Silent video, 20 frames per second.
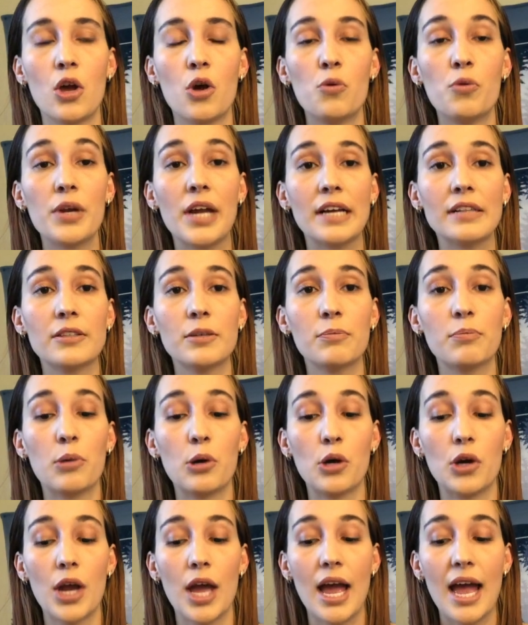We had to
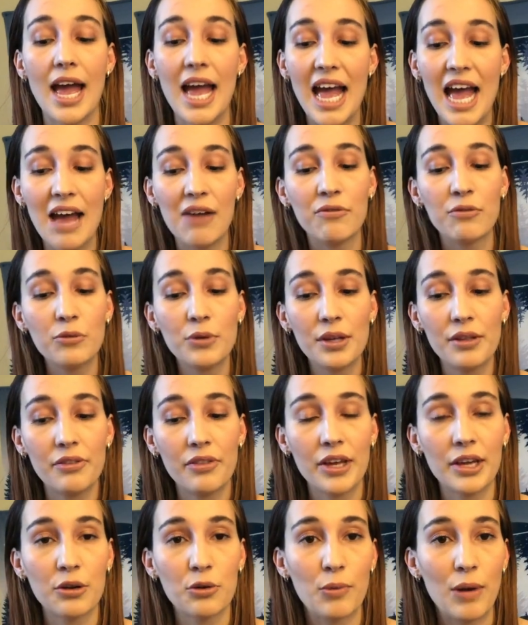put
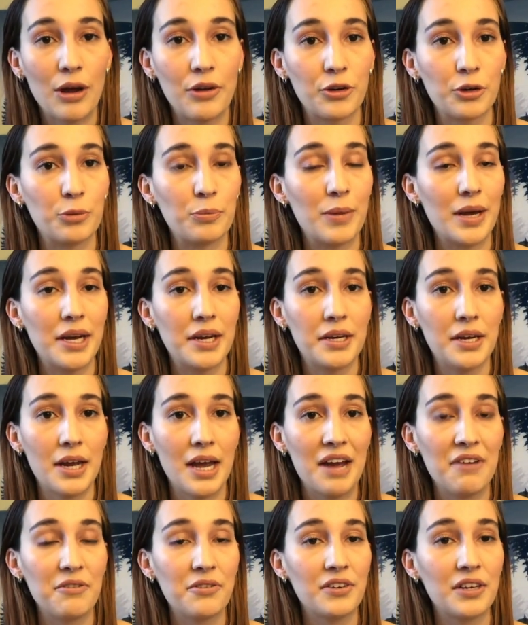everything around our bed,
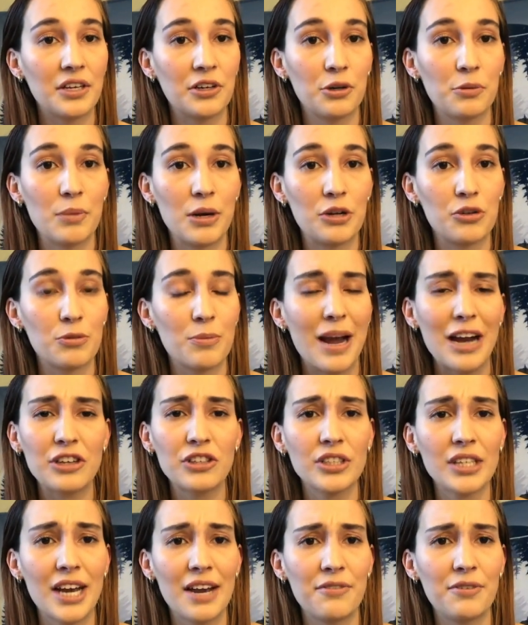everything in our bedroom,
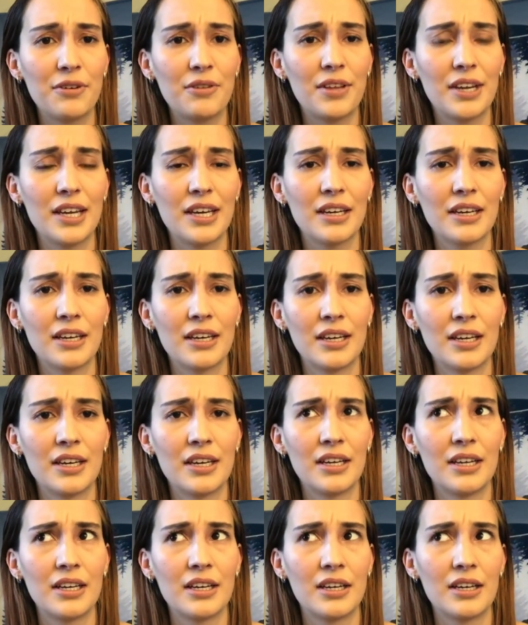actually everything,
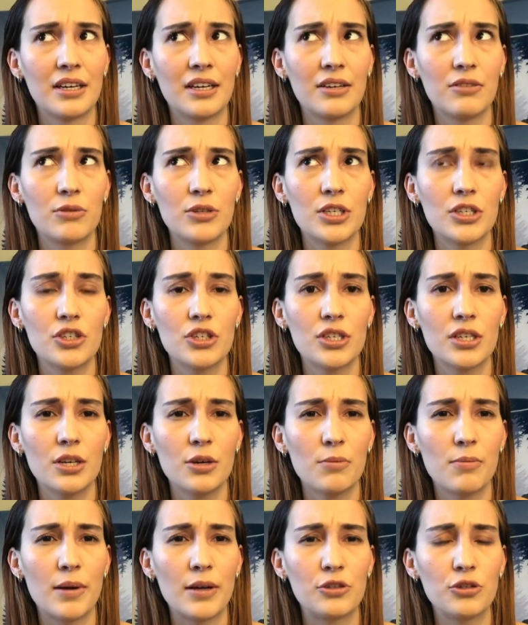was it just in
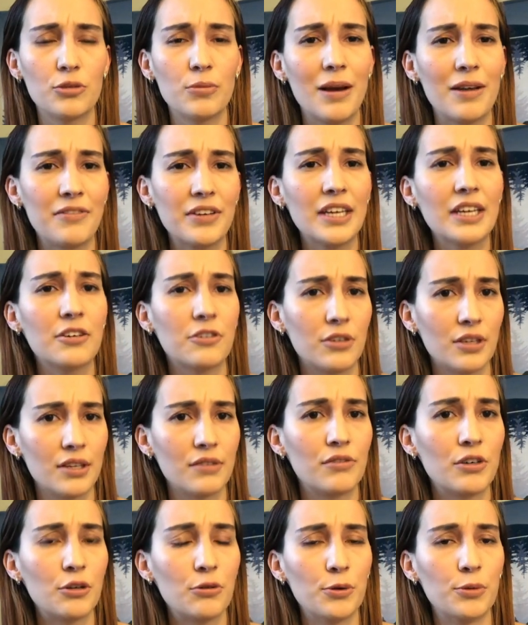our bedroom? I think in our
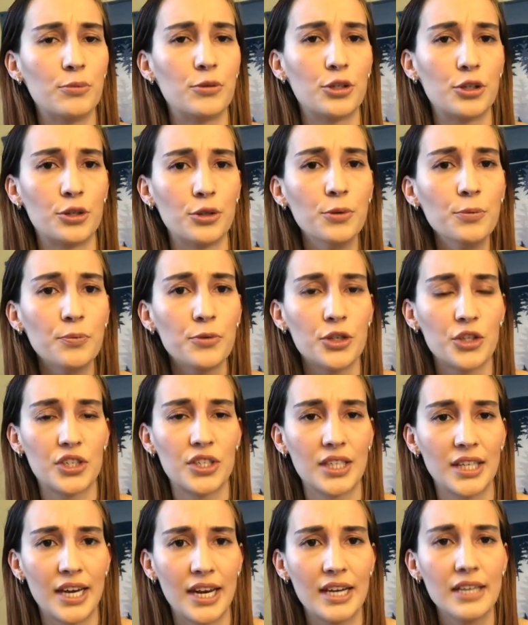living room too,
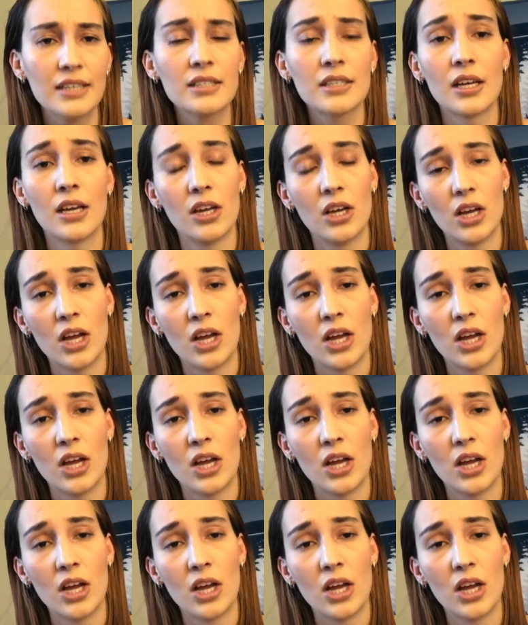just in case.